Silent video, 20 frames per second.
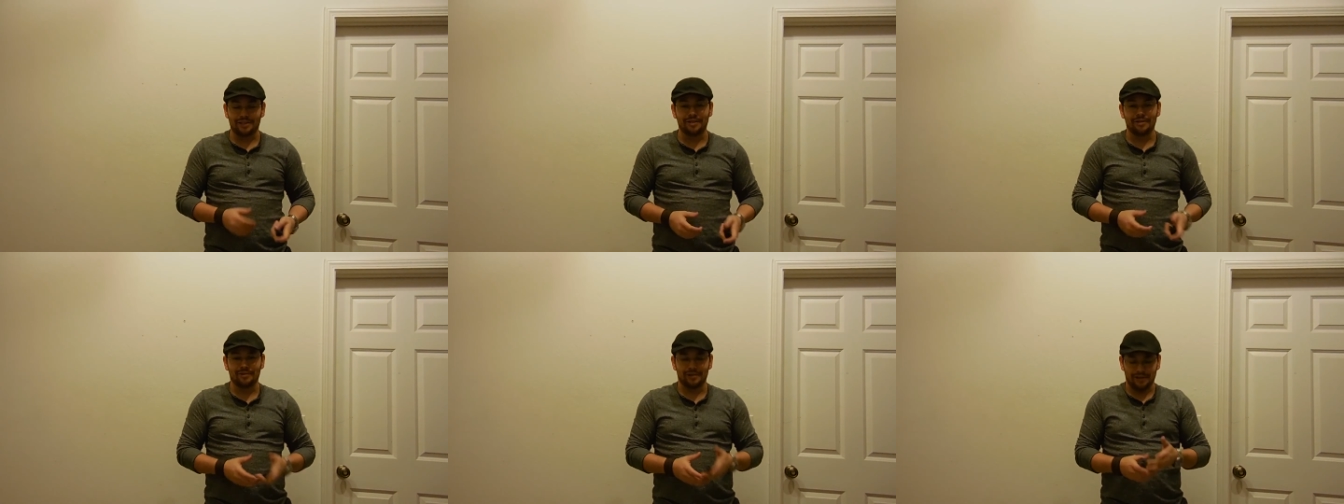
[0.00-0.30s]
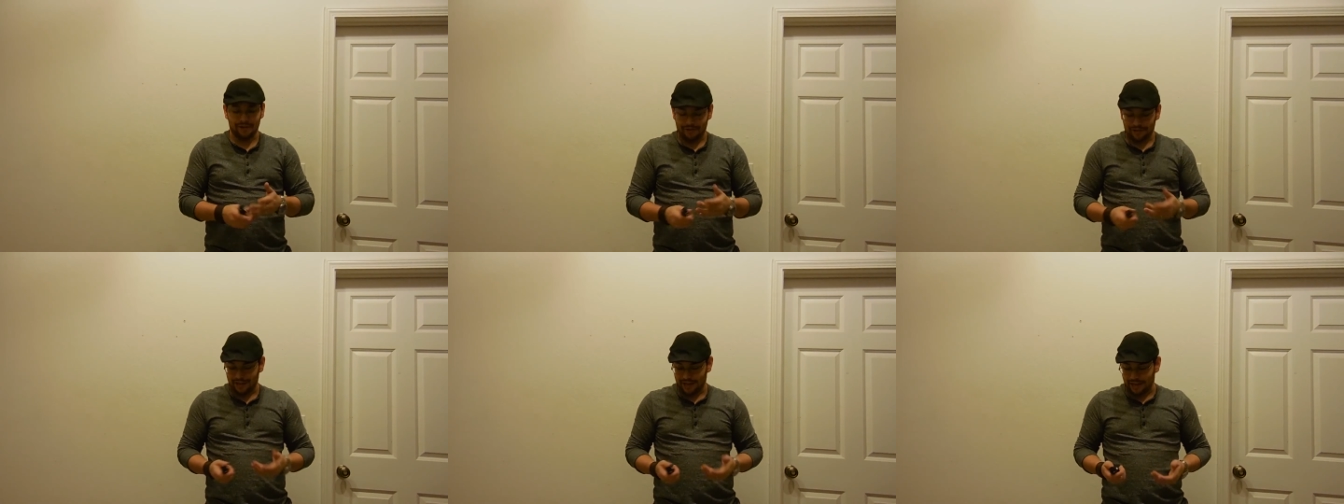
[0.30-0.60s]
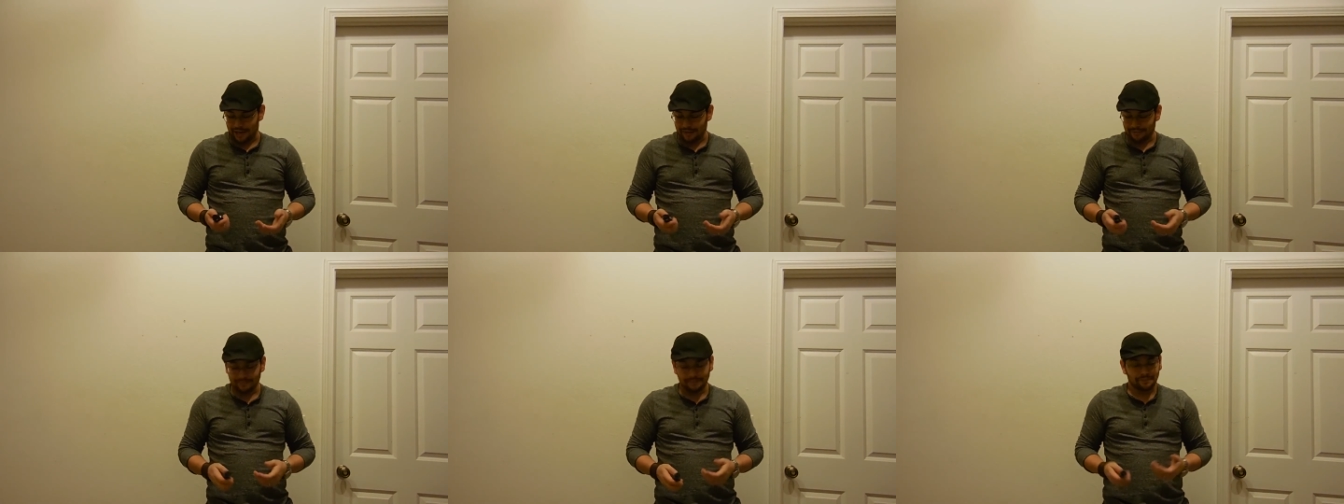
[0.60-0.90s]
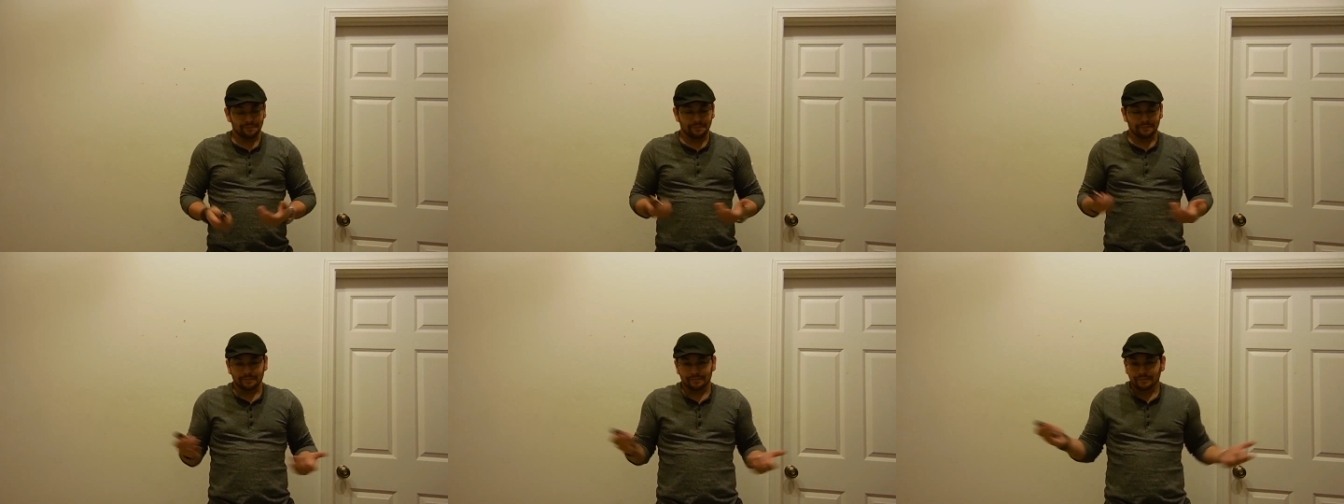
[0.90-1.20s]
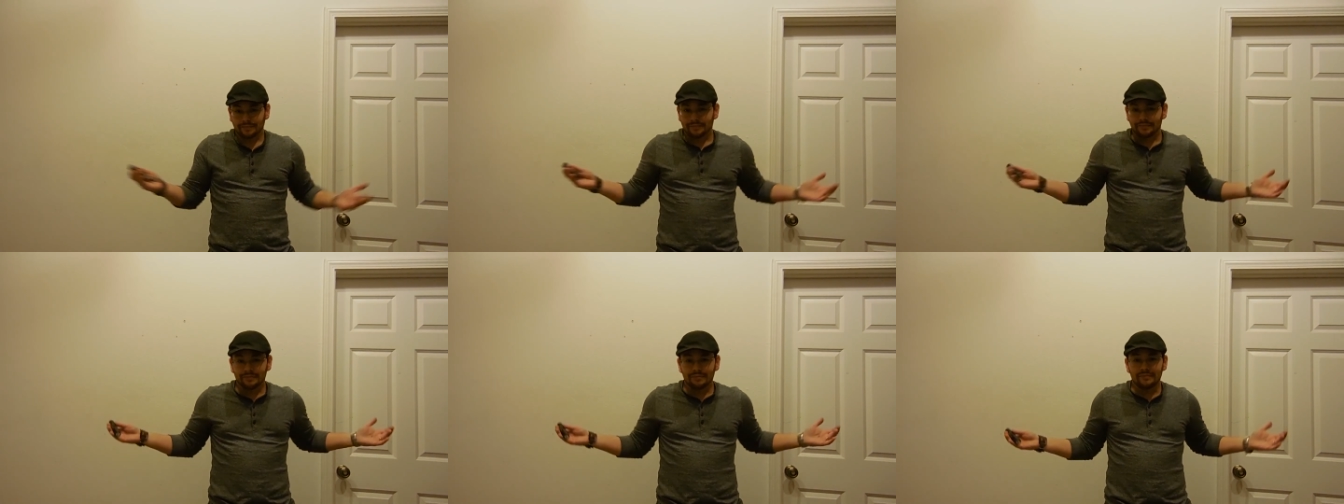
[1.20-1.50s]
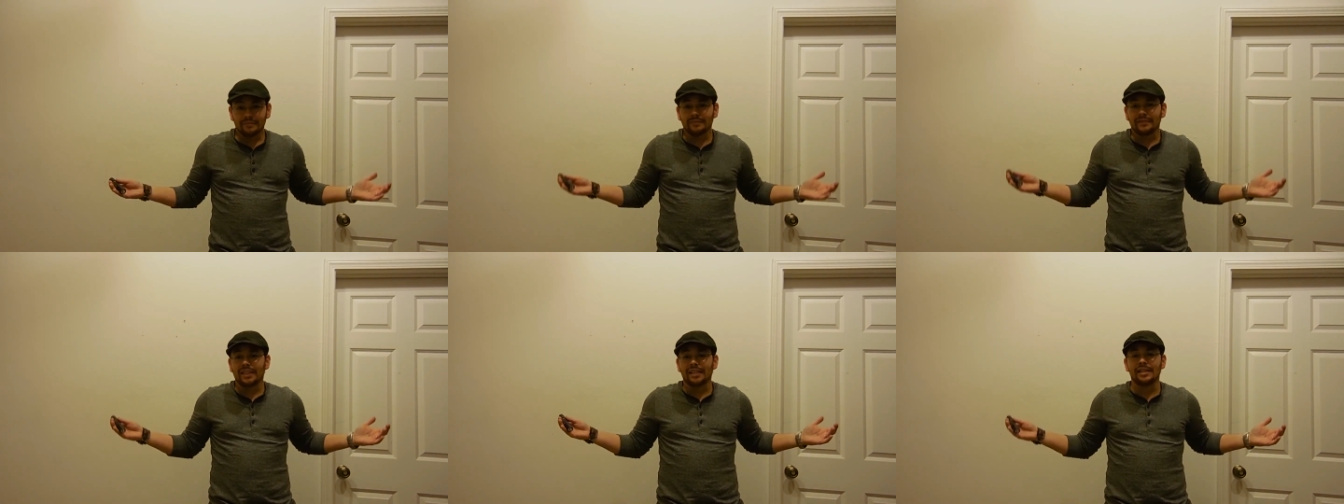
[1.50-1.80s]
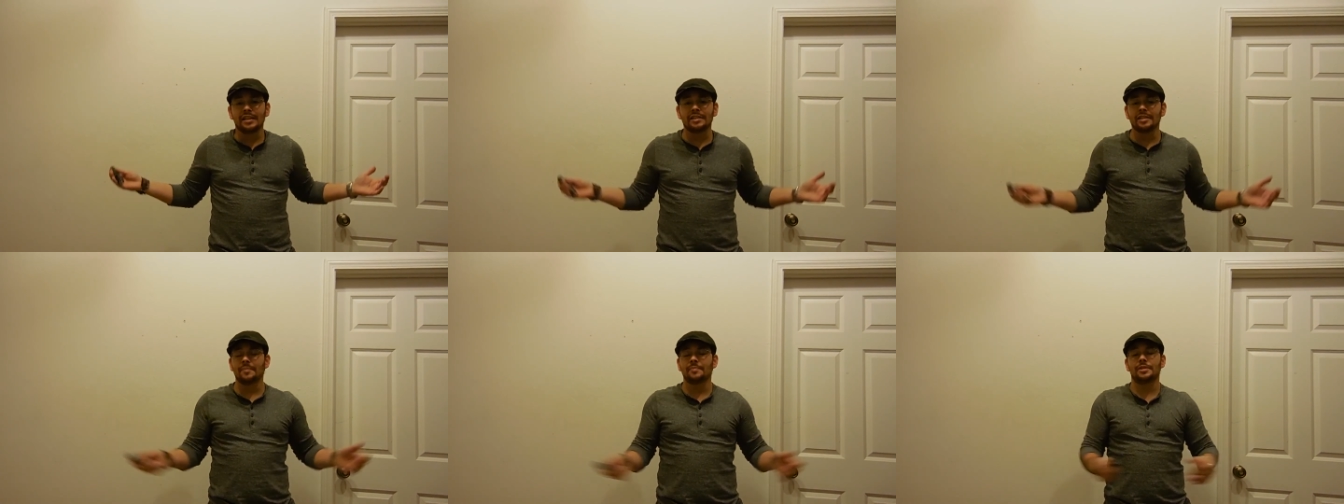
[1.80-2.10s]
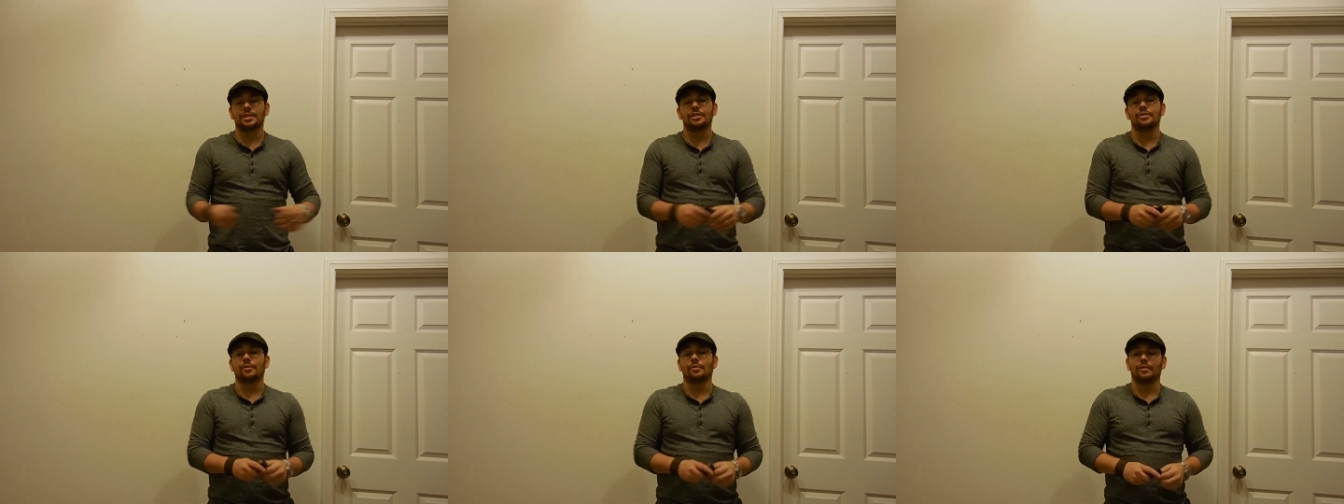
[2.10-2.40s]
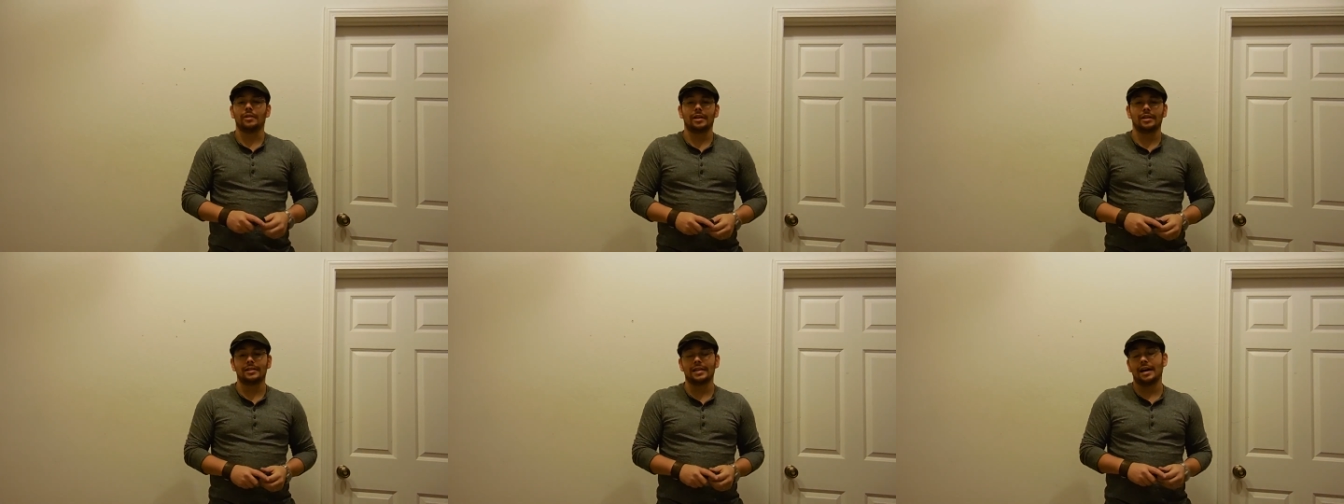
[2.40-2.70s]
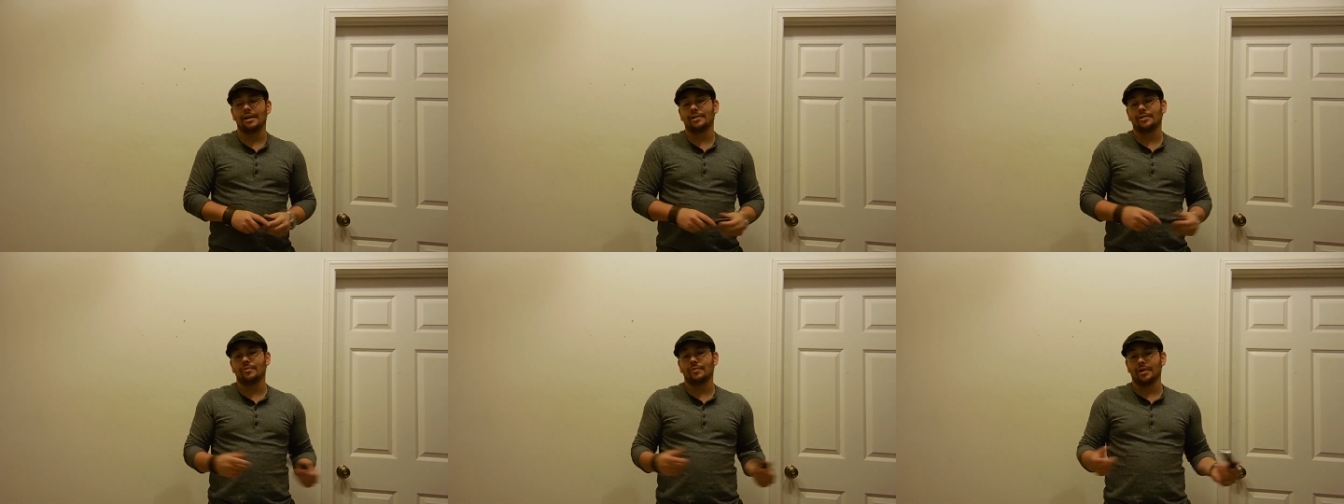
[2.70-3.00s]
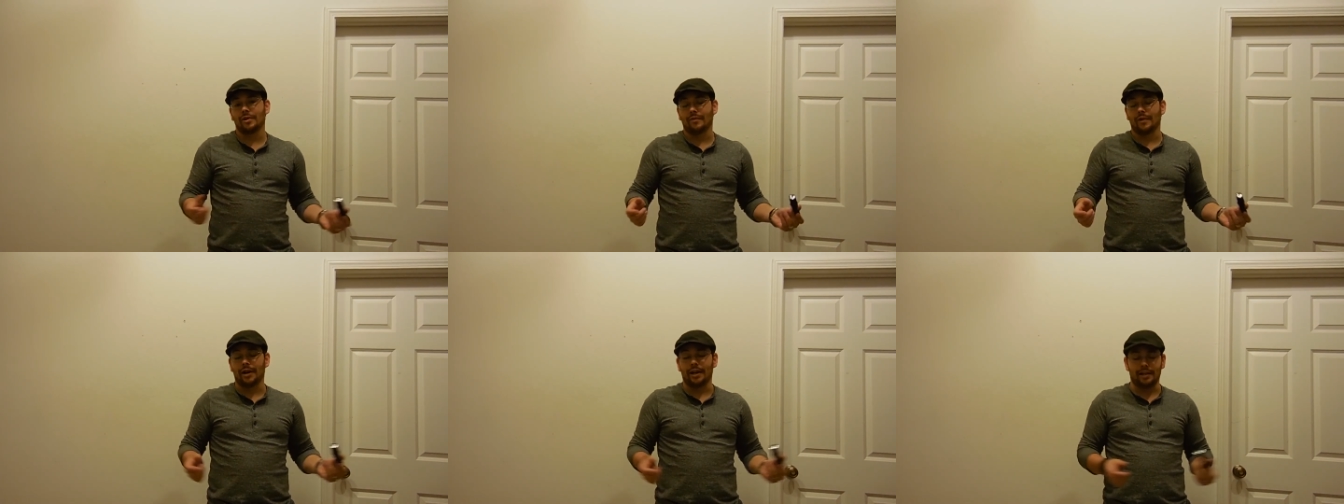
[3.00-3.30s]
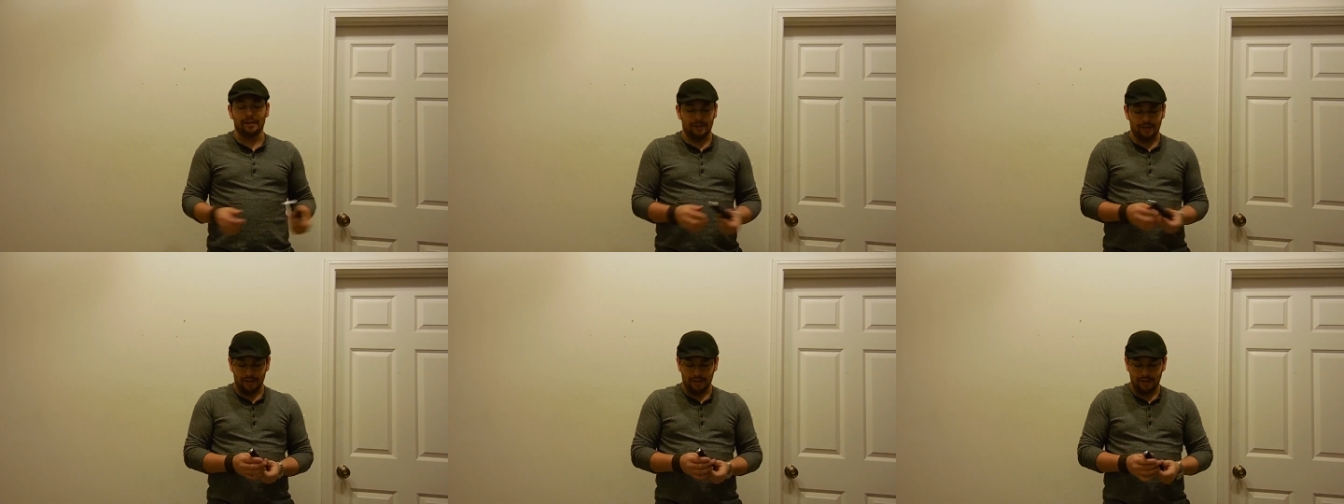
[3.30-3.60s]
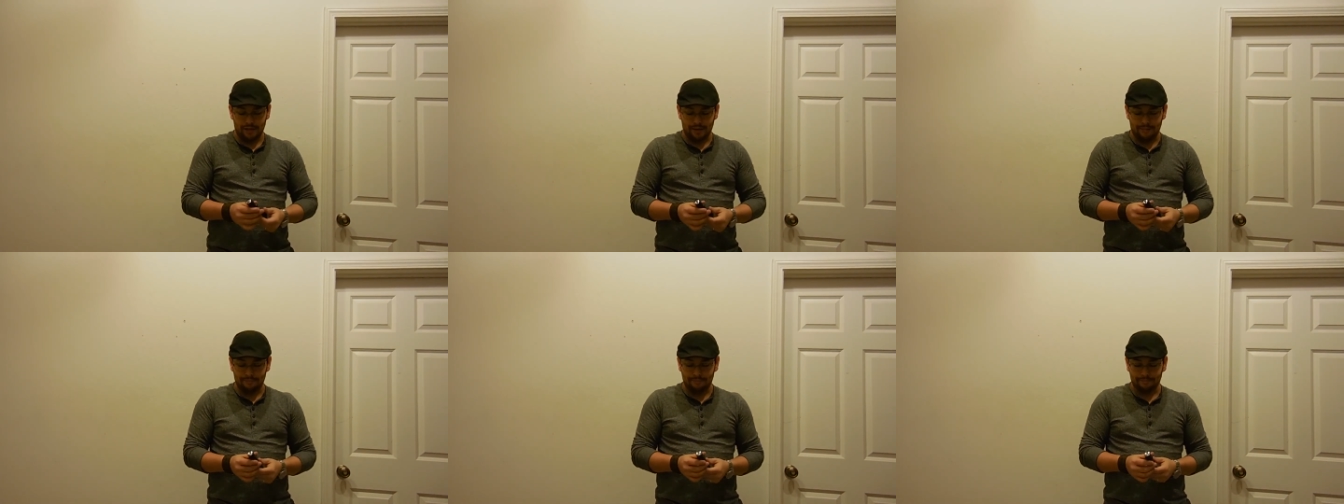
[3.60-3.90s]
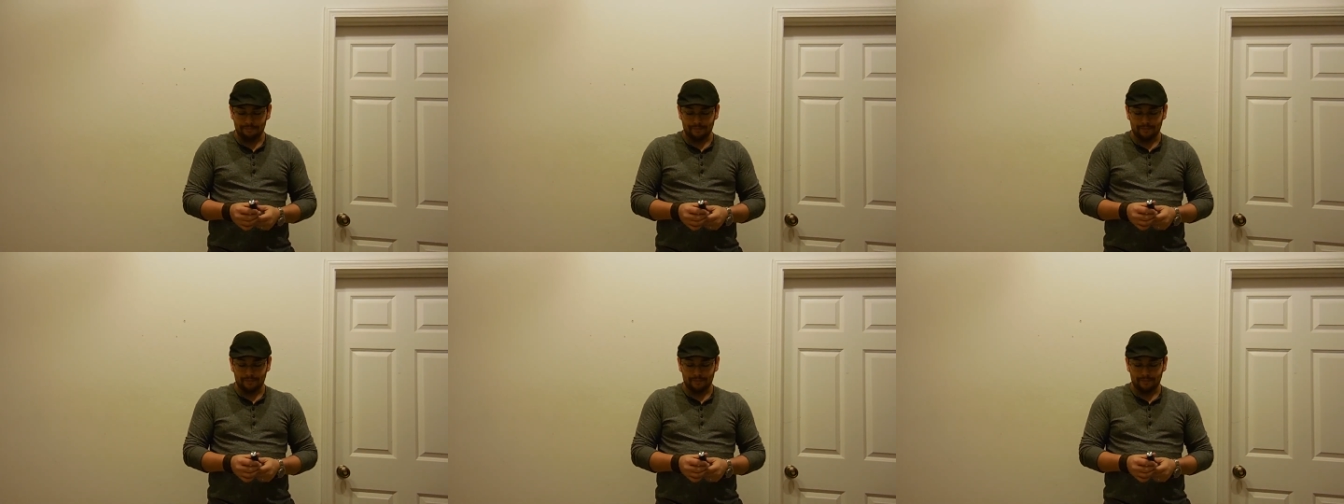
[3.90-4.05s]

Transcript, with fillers: doing your thing. It's up to you. It's how you want to run it.